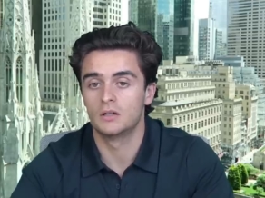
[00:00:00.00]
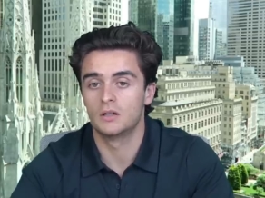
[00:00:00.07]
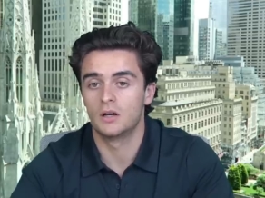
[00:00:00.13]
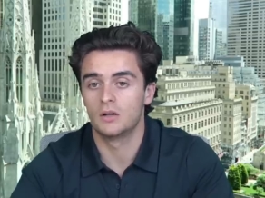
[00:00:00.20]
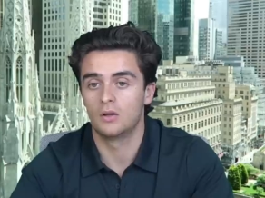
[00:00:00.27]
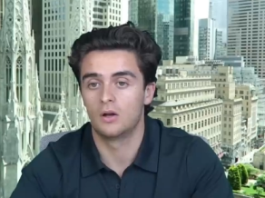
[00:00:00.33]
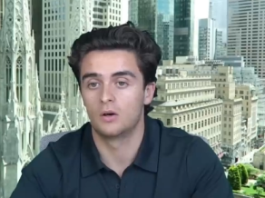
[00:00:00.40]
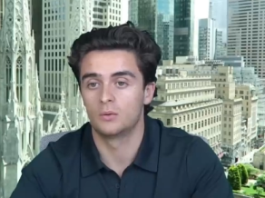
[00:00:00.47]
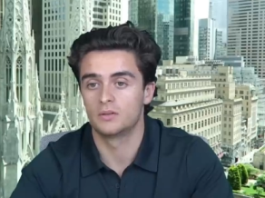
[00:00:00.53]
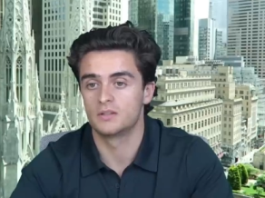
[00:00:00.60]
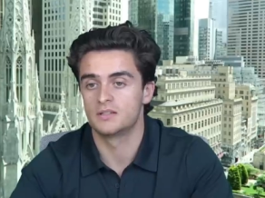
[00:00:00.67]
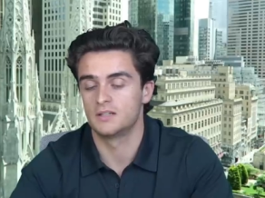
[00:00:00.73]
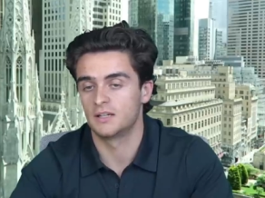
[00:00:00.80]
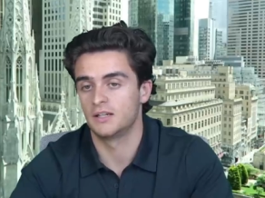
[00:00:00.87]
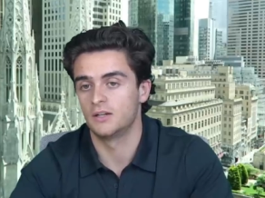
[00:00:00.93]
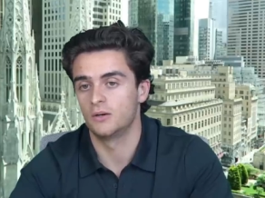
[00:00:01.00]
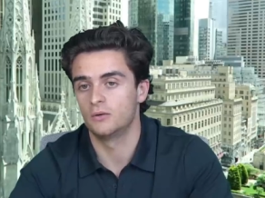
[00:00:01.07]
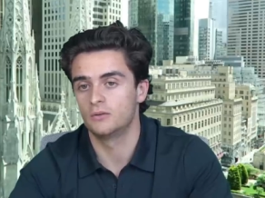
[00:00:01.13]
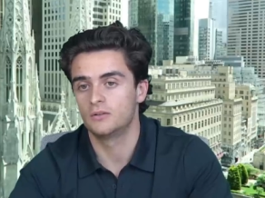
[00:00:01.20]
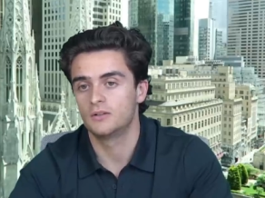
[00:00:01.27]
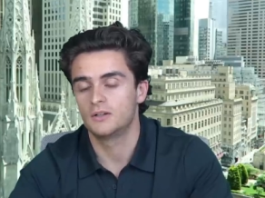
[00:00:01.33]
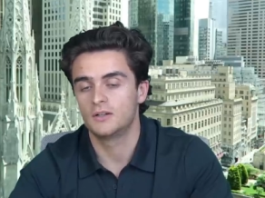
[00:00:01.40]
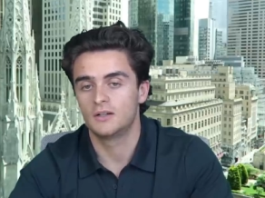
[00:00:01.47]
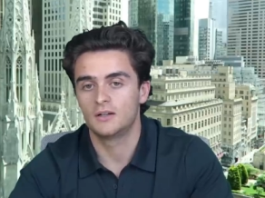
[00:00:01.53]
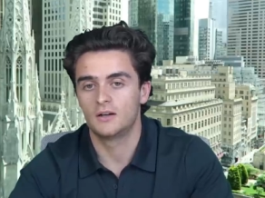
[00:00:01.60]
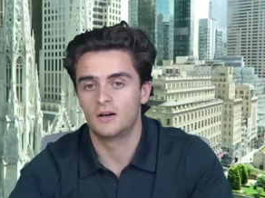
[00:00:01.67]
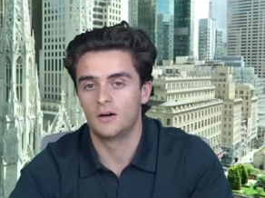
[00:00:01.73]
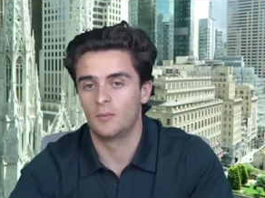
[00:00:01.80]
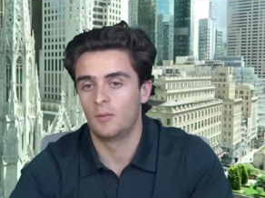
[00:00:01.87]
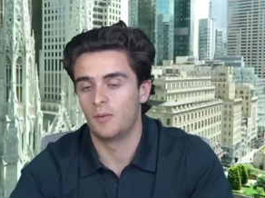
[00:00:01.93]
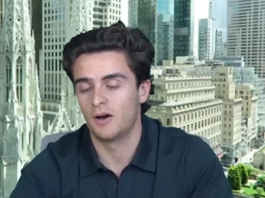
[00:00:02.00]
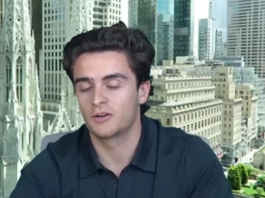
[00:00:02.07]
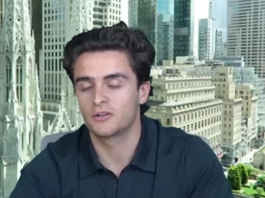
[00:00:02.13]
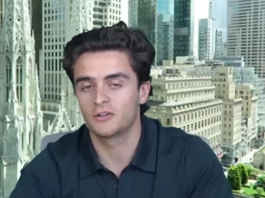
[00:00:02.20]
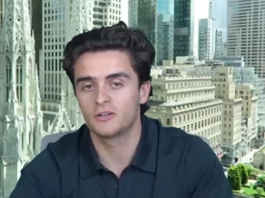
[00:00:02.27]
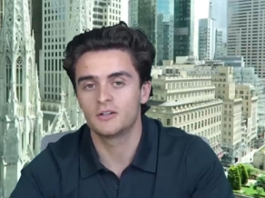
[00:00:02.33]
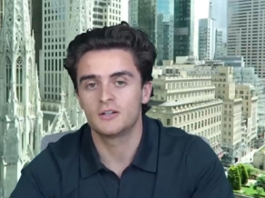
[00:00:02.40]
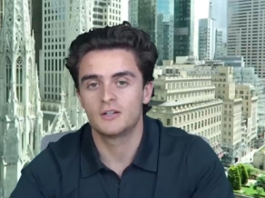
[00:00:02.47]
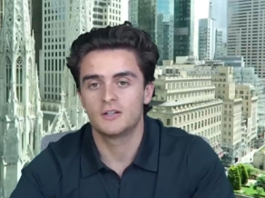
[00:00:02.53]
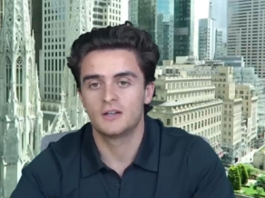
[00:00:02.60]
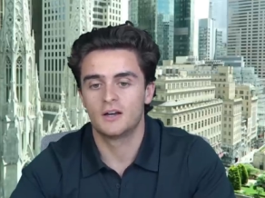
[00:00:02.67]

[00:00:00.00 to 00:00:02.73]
along with a sticky note on my monitor.